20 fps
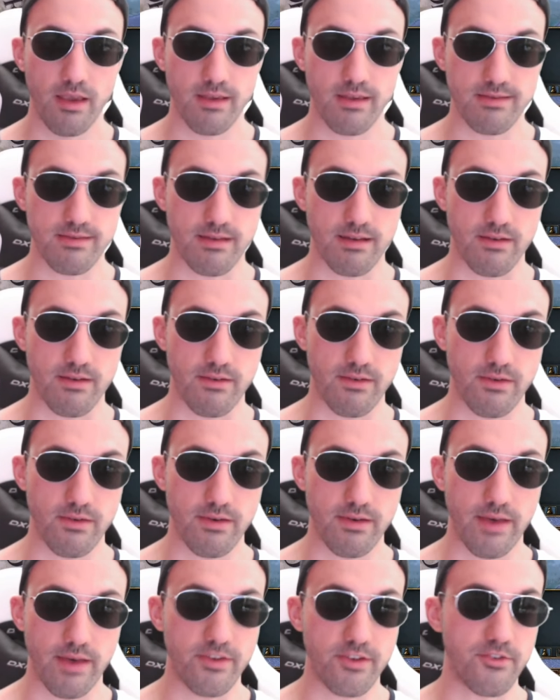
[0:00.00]
So
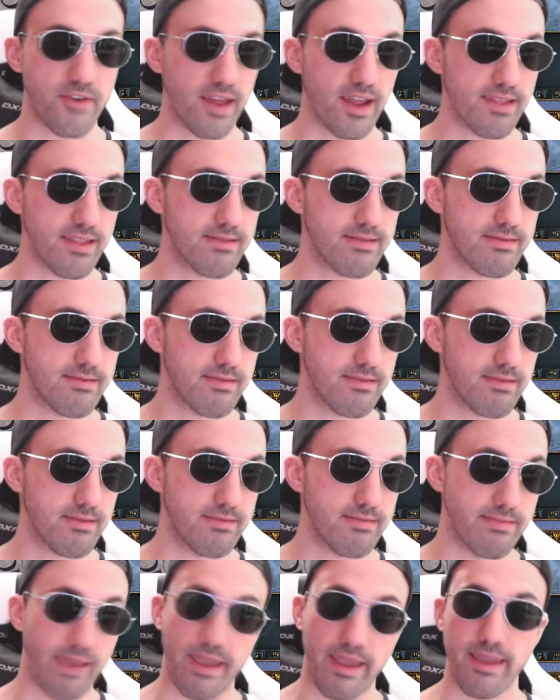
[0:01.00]
have a great
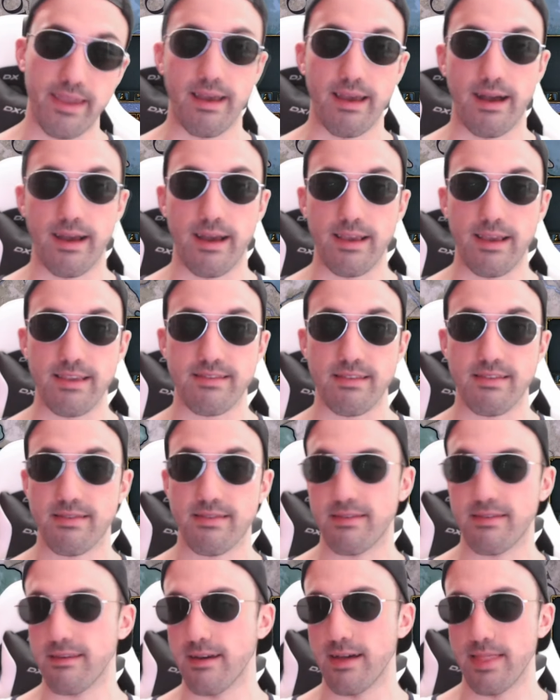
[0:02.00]
day, guys, and
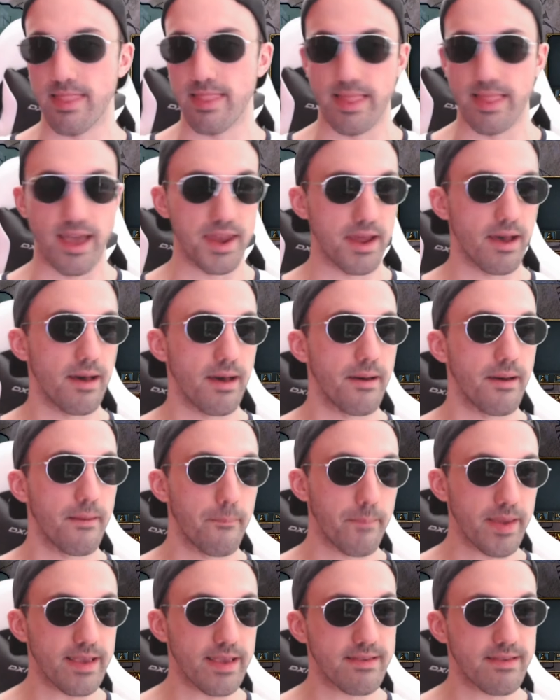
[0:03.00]
see you all later.
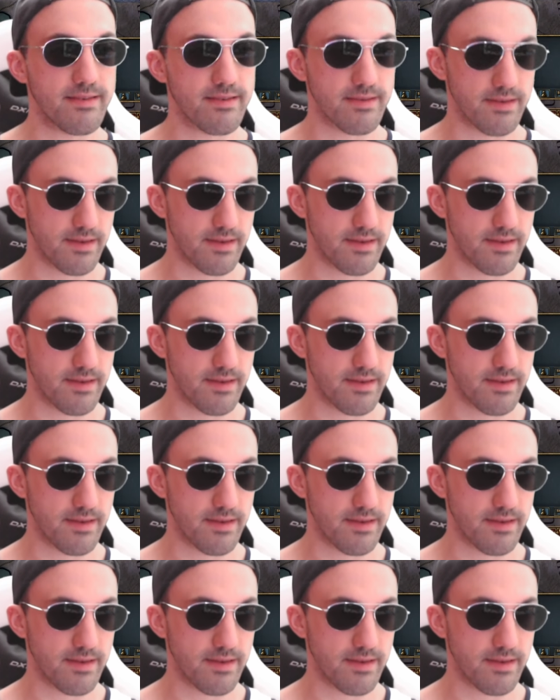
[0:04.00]
Peace.